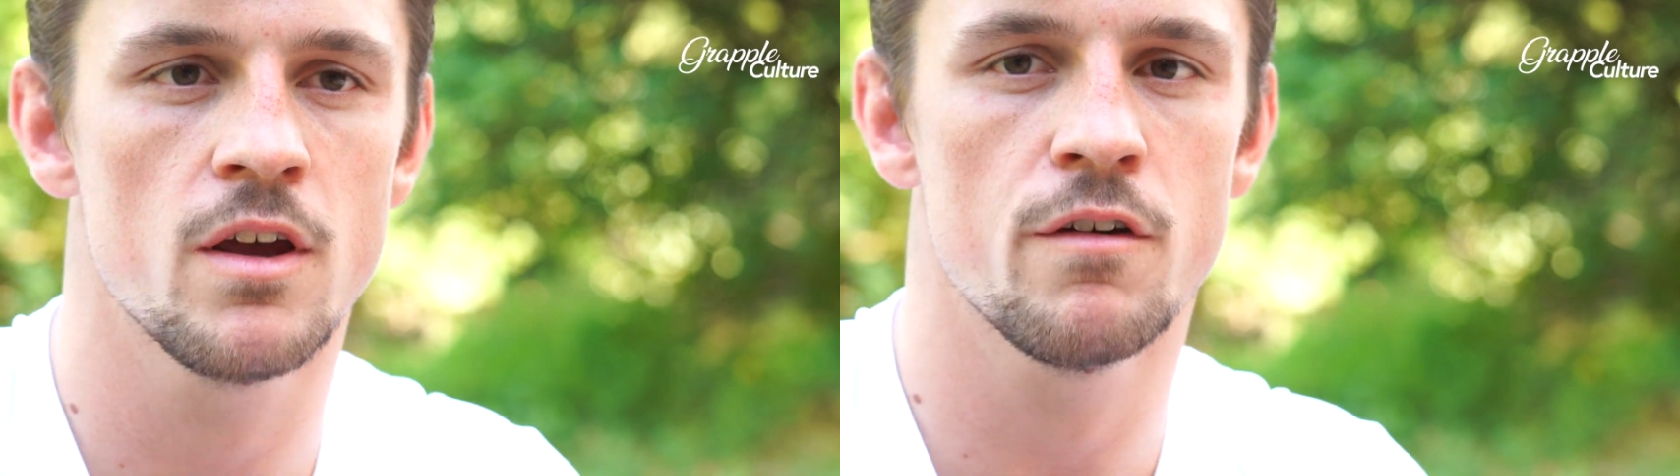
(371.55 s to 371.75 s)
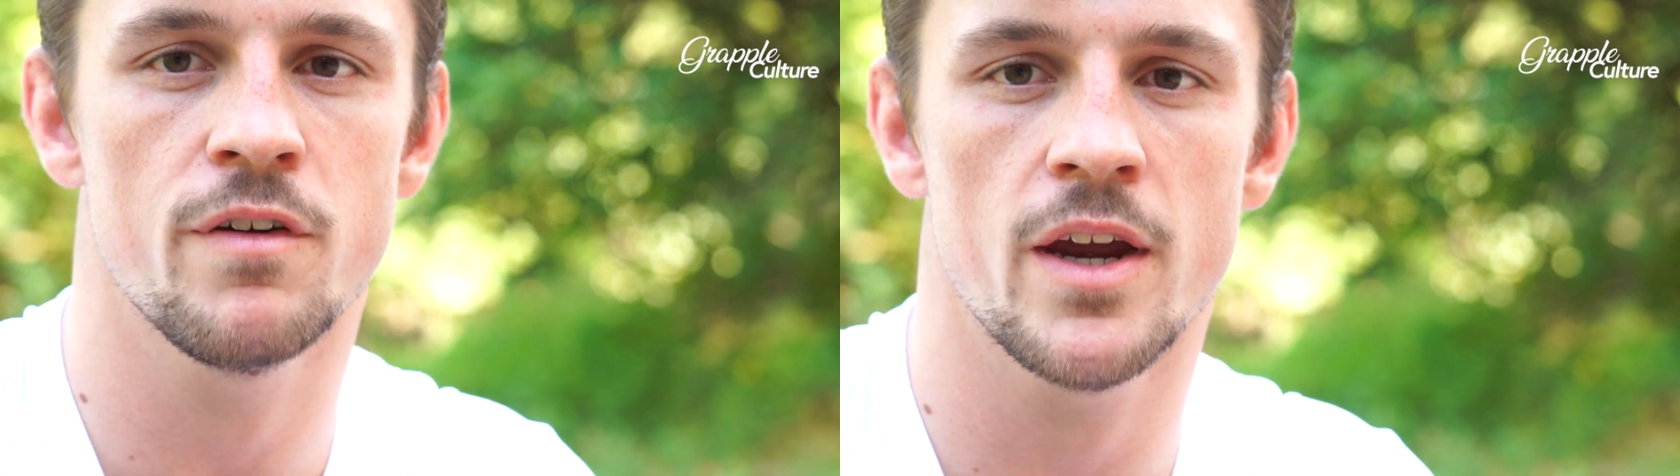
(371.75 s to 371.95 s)

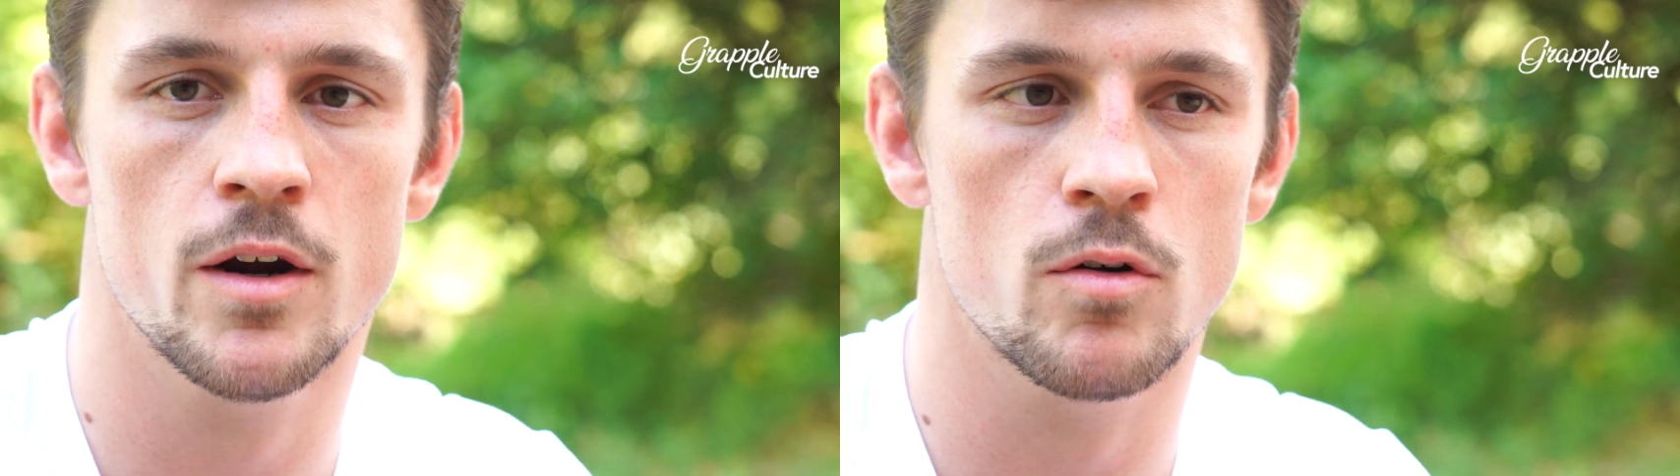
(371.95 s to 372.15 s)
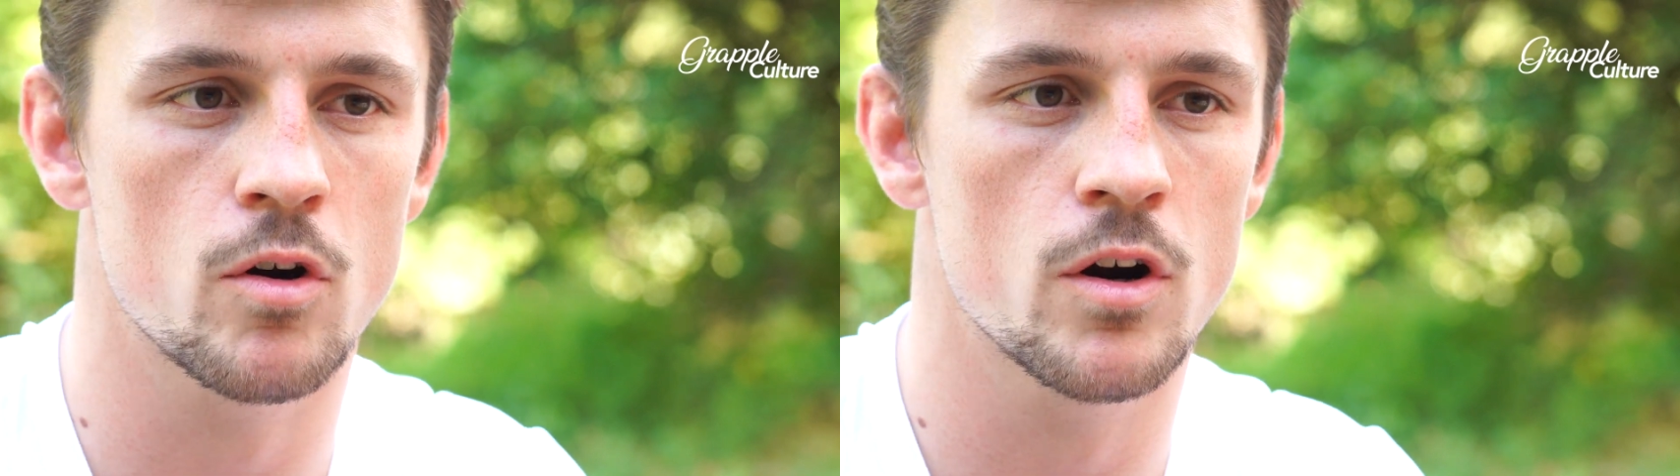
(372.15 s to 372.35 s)

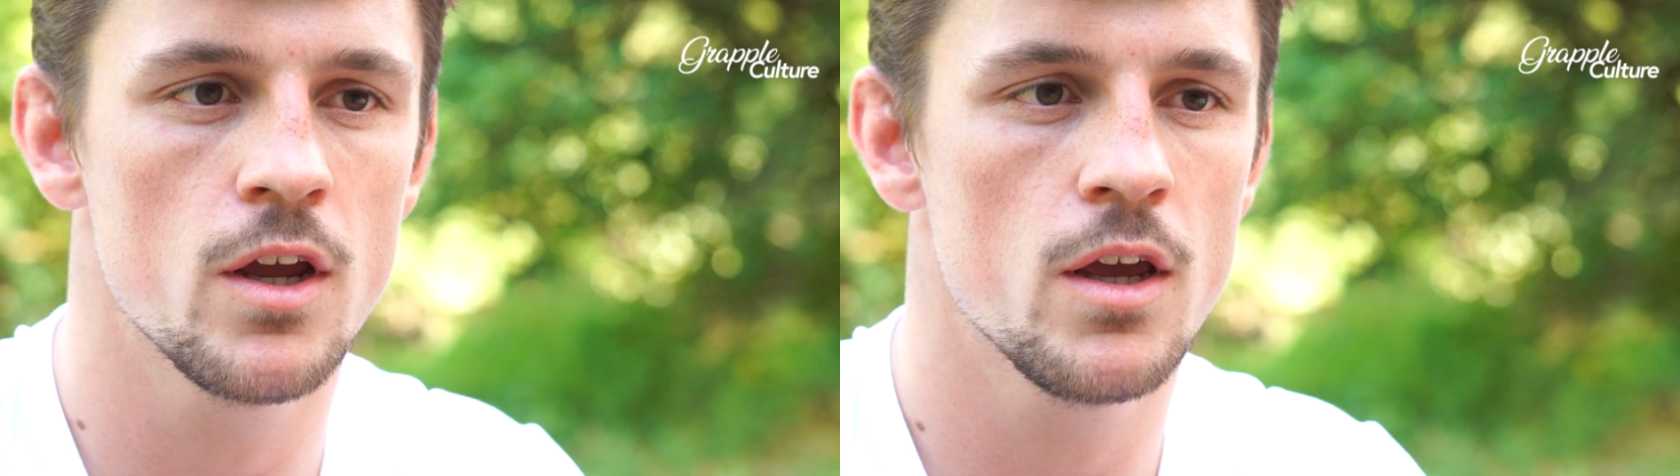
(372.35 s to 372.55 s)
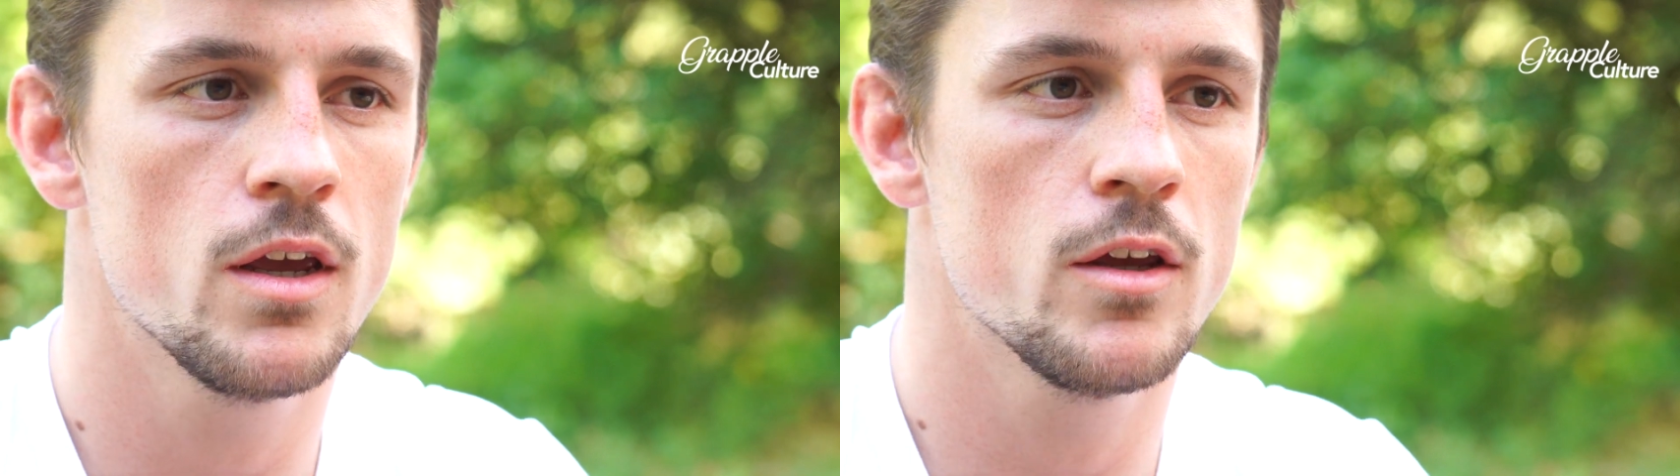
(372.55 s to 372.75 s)
fear or
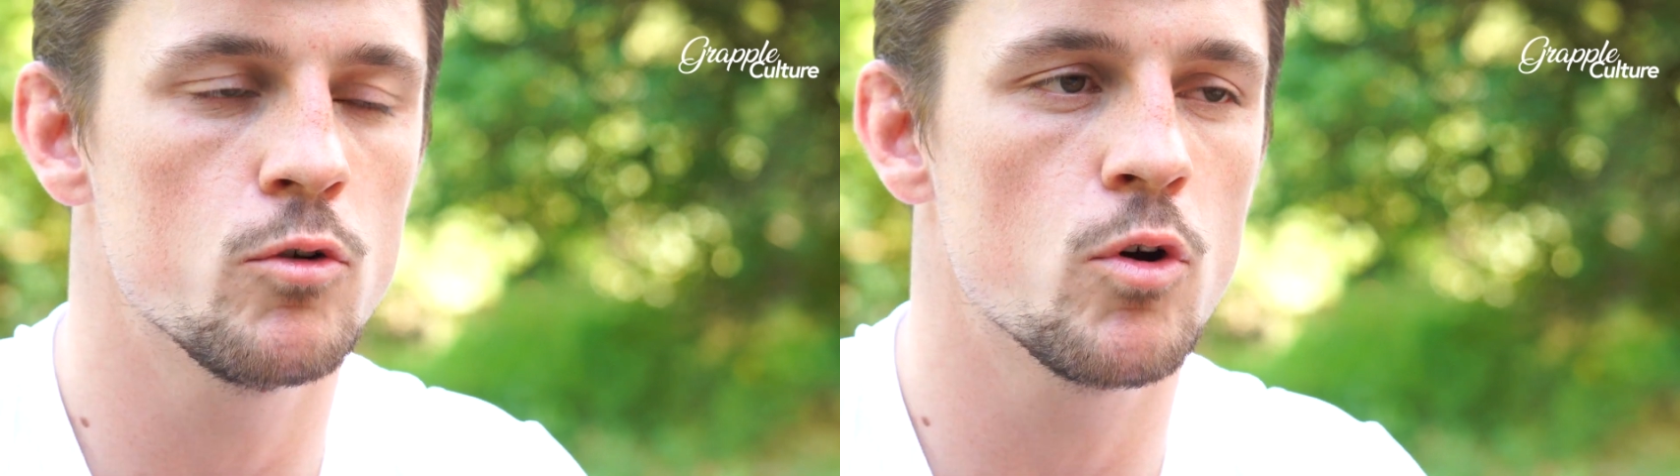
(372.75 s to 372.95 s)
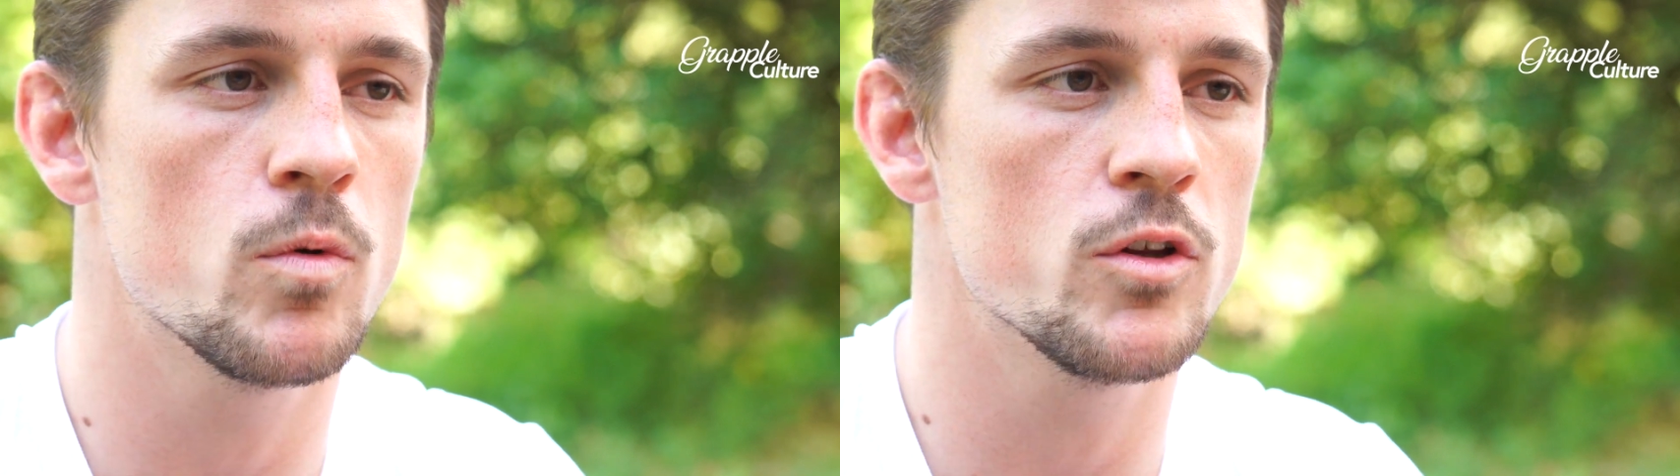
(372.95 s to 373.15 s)
you
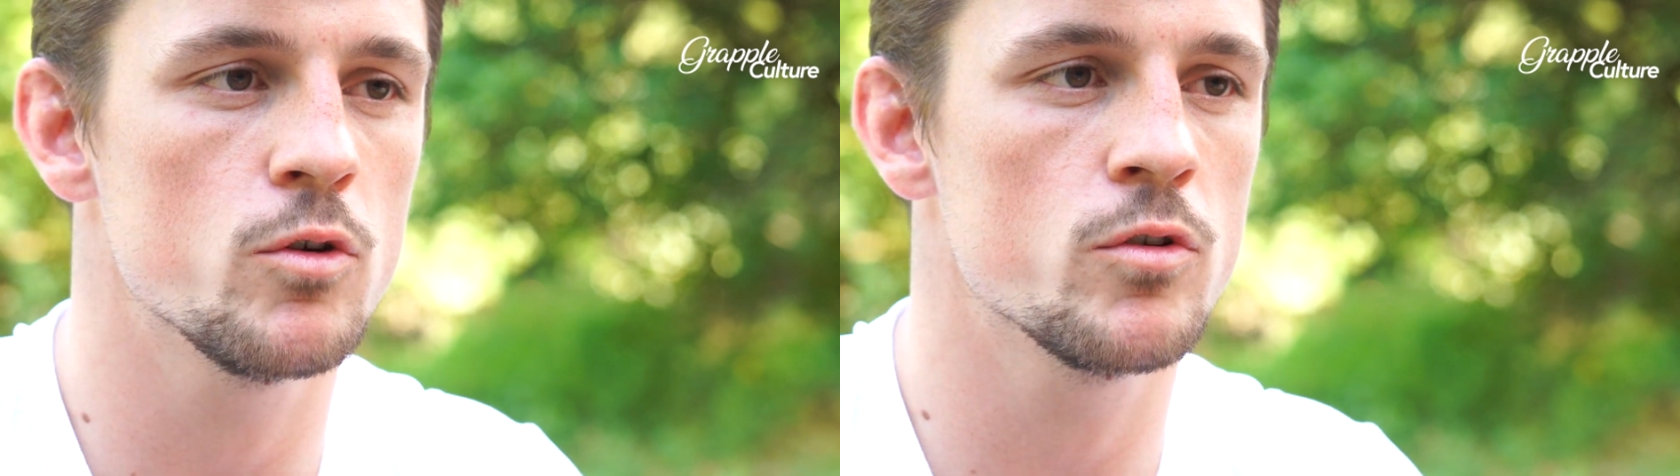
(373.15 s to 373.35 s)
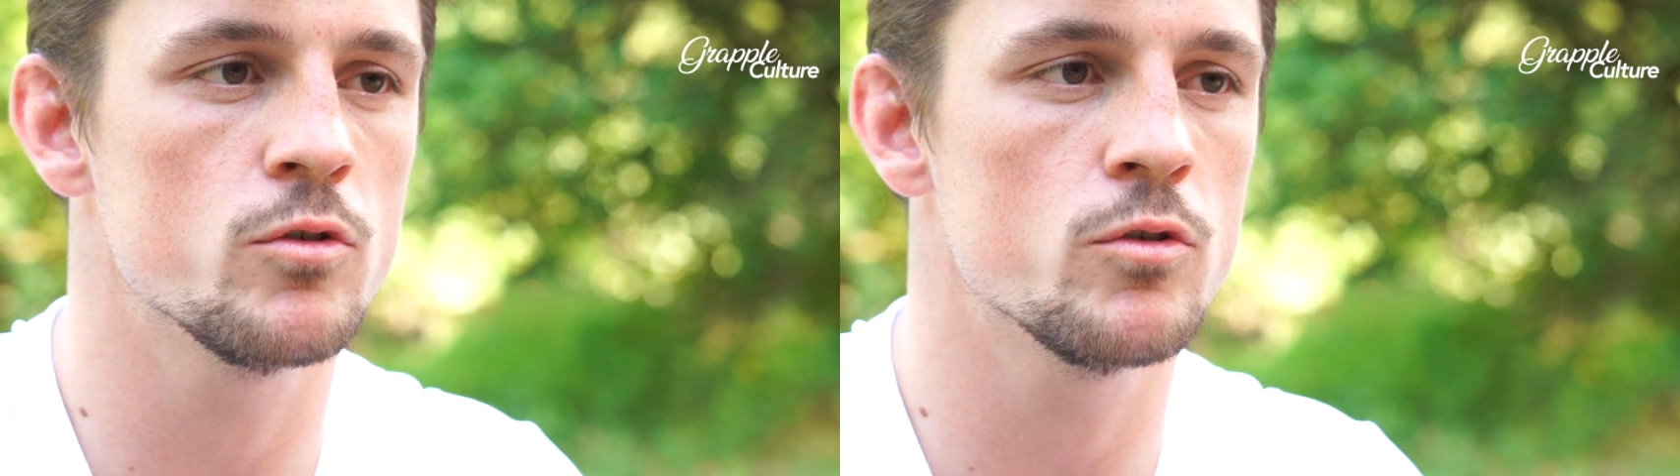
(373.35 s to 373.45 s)
don't want to do it.